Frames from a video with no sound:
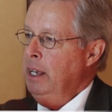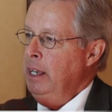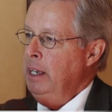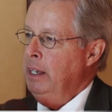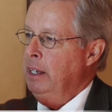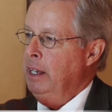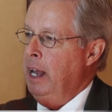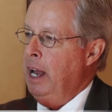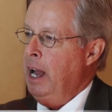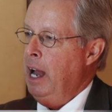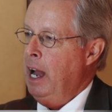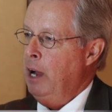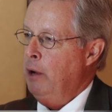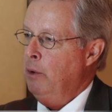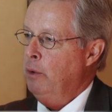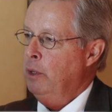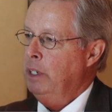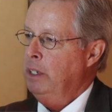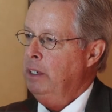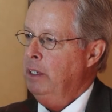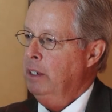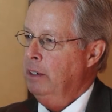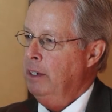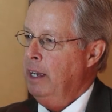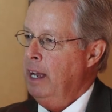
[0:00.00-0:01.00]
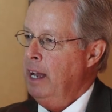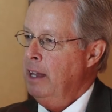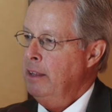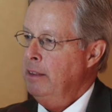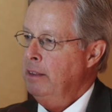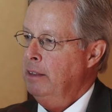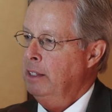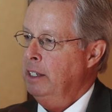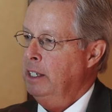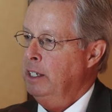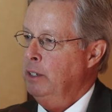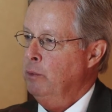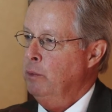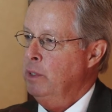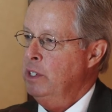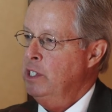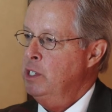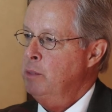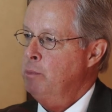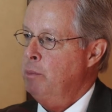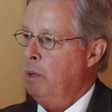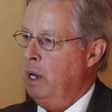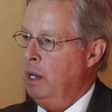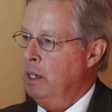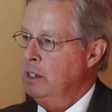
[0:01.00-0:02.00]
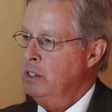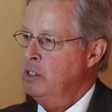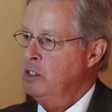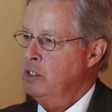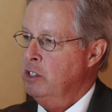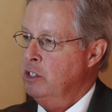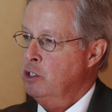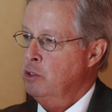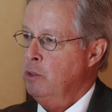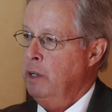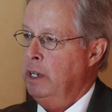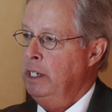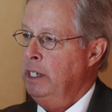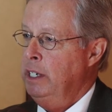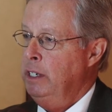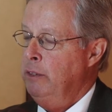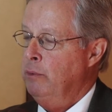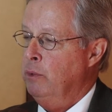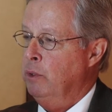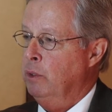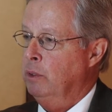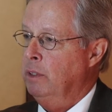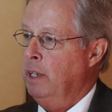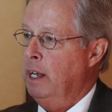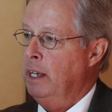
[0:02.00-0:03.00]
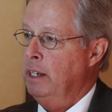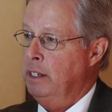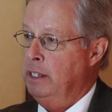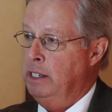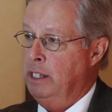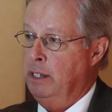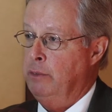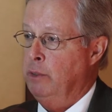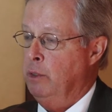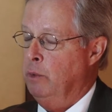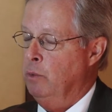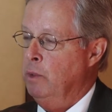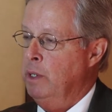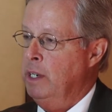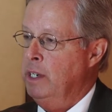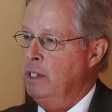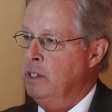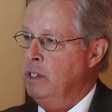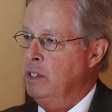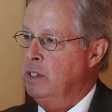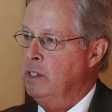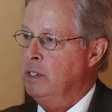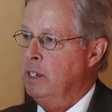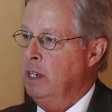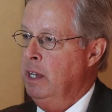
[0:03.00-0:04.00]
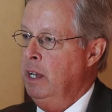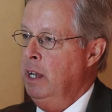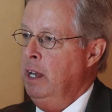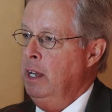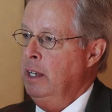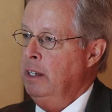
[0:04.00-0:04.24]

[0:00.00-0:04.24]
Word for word: in how a young athlete responds to training for a lot of different reasons,